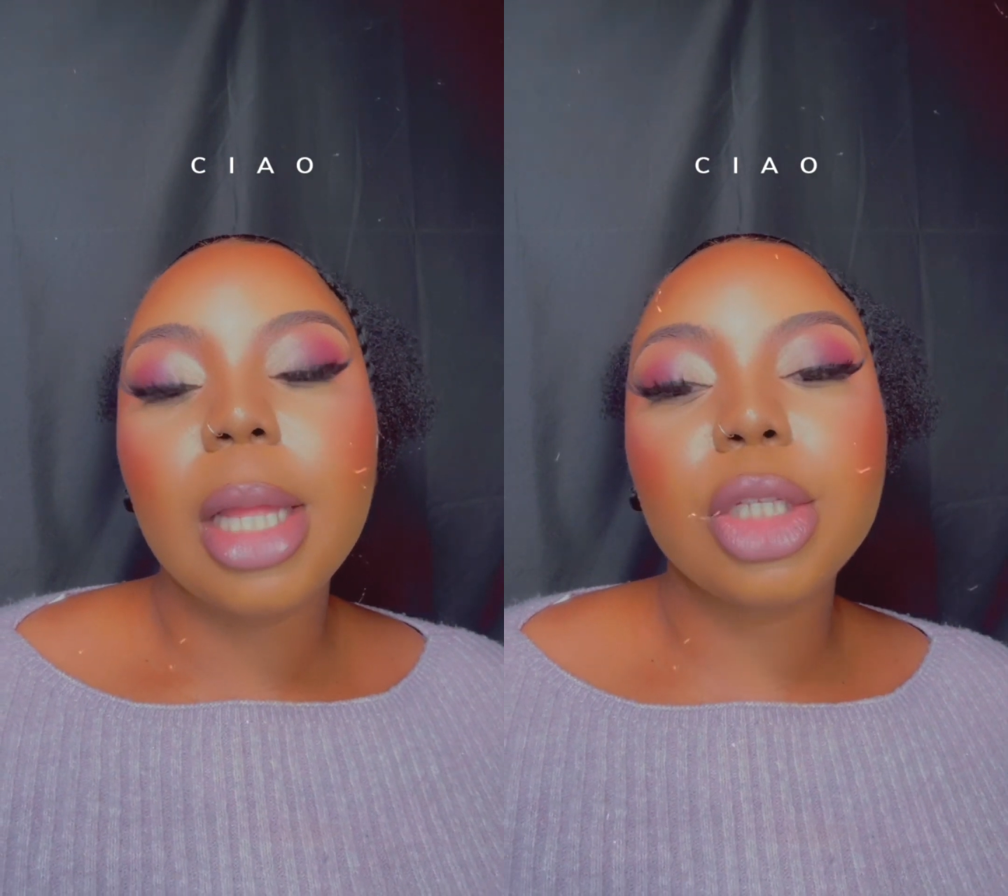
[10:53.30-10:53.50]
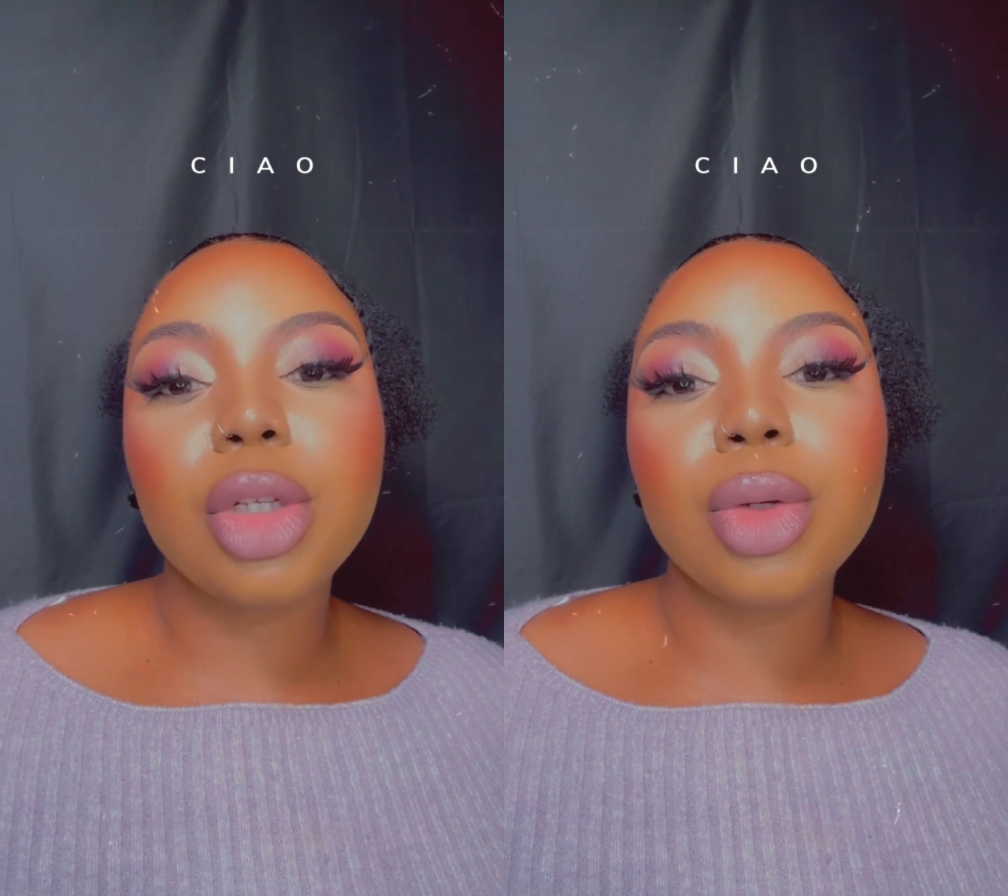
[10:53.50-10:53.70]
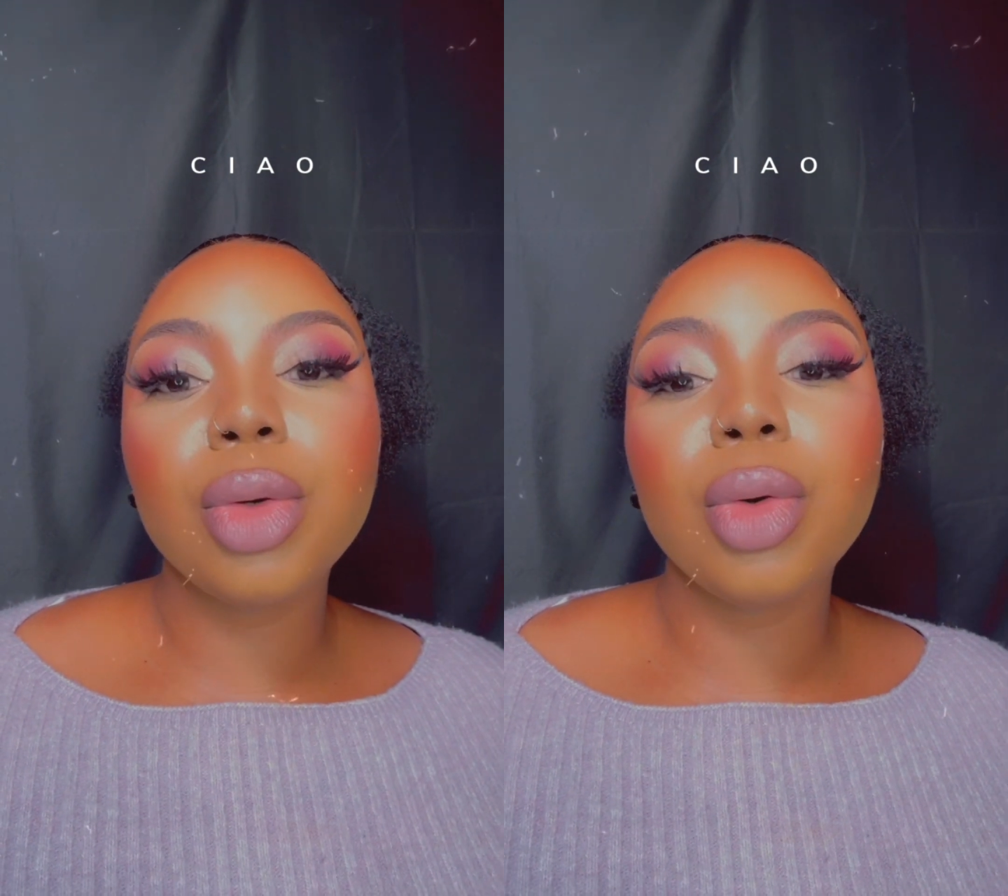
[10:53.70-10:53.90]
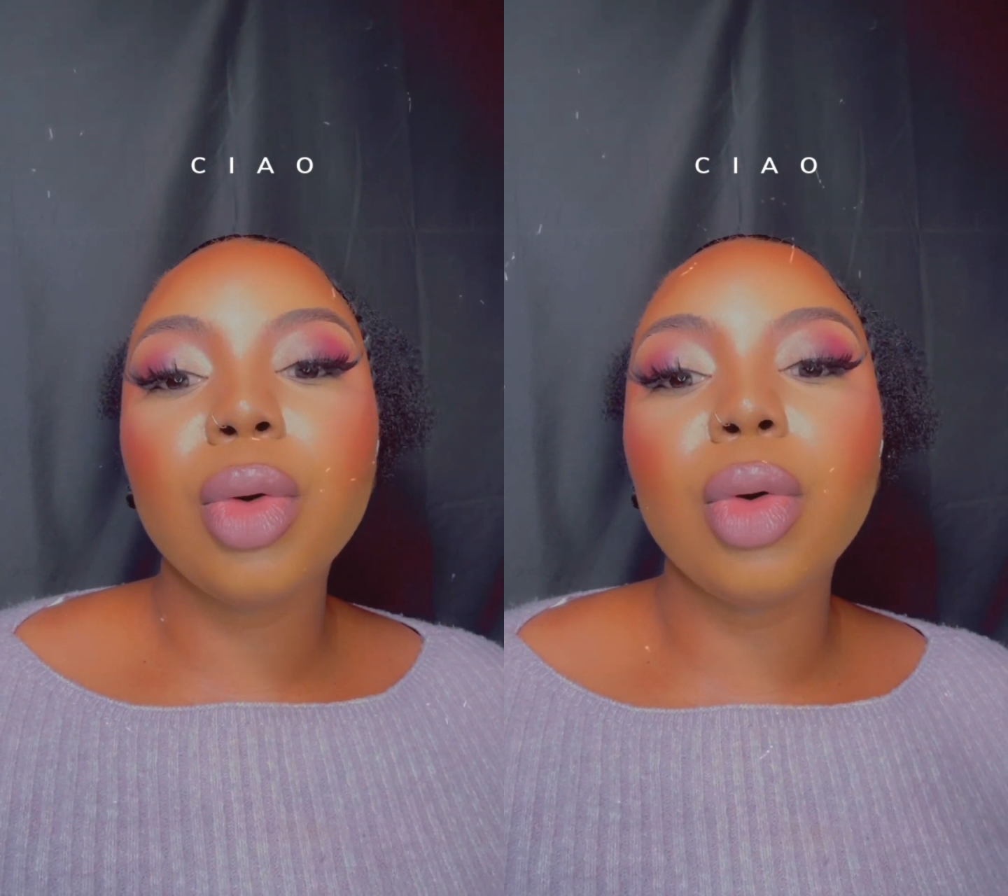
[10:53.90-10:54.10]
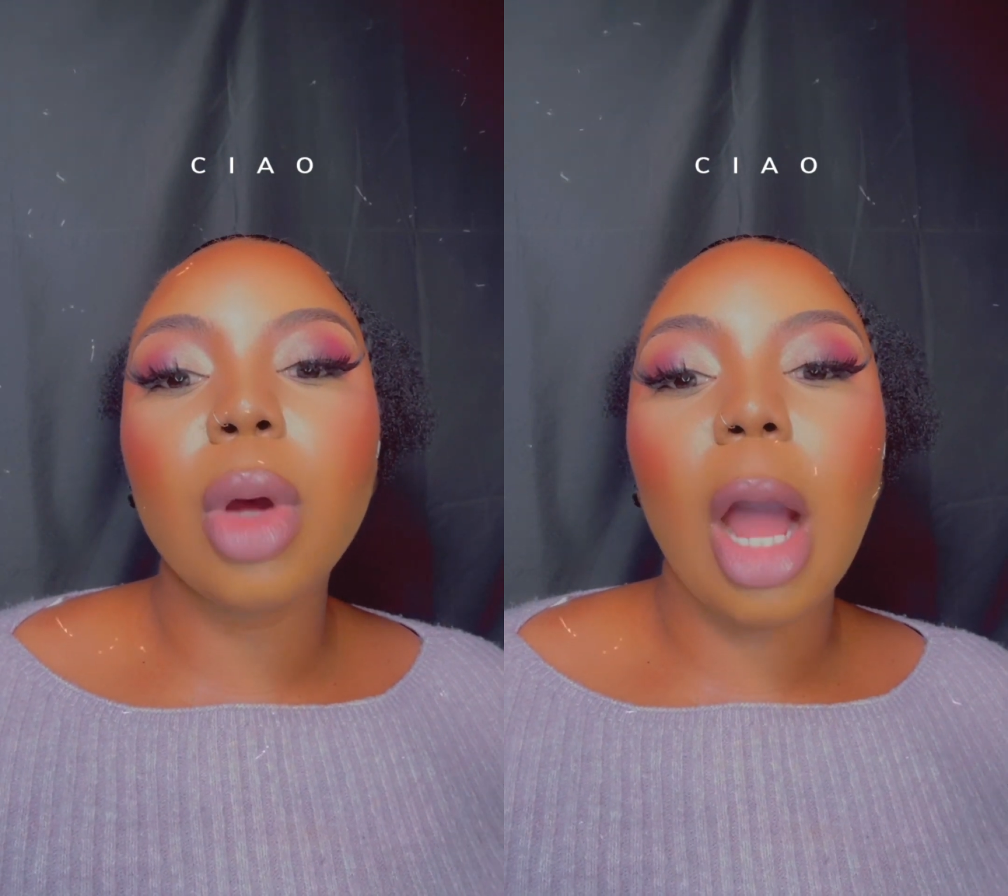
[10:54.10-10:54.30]
to
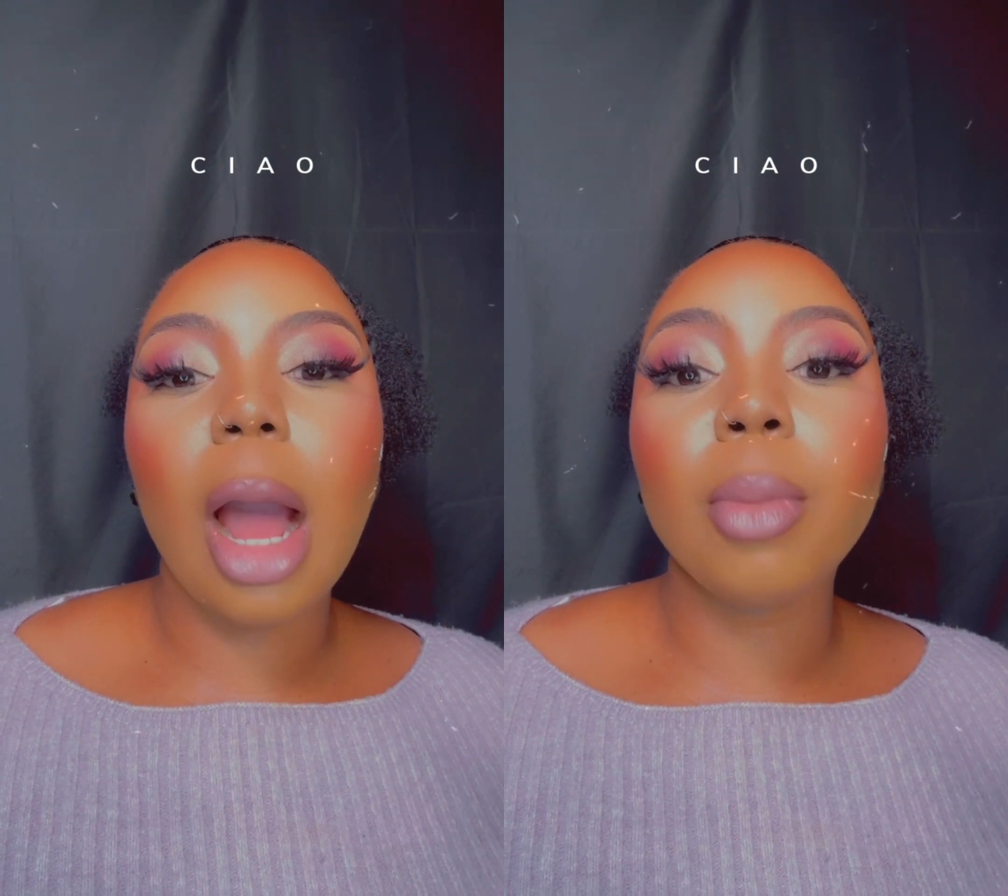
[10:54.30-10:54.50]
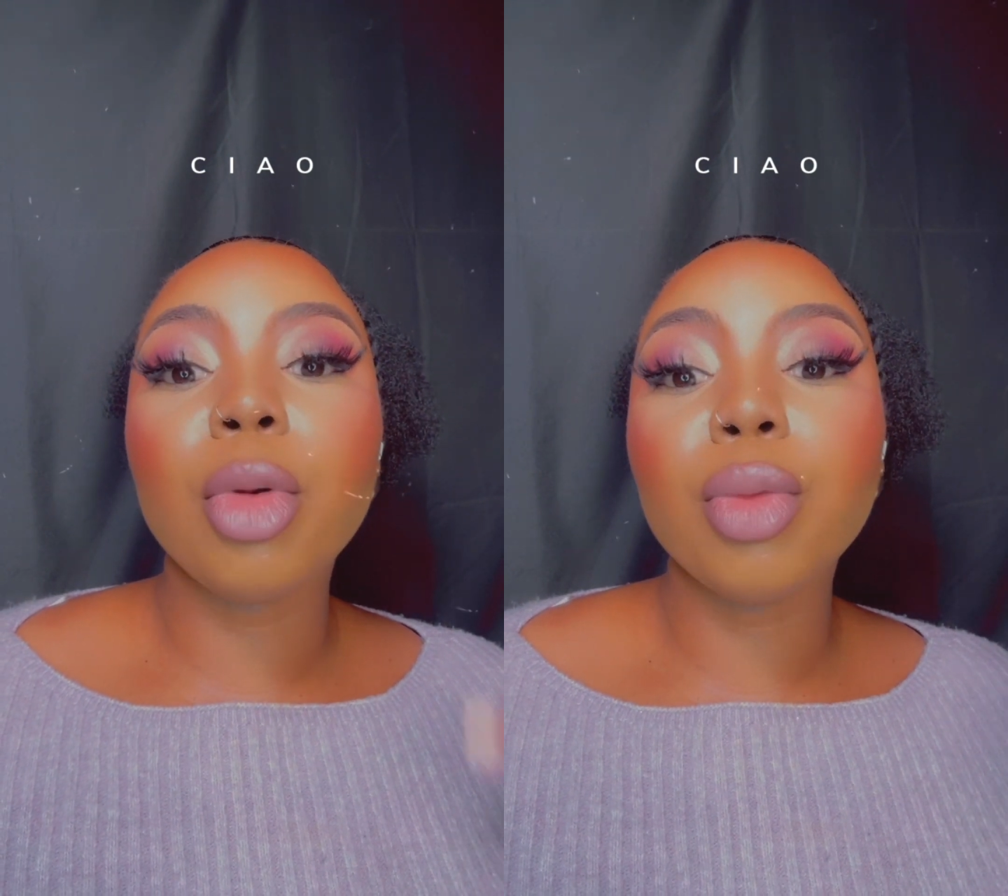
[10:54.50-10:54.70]
um,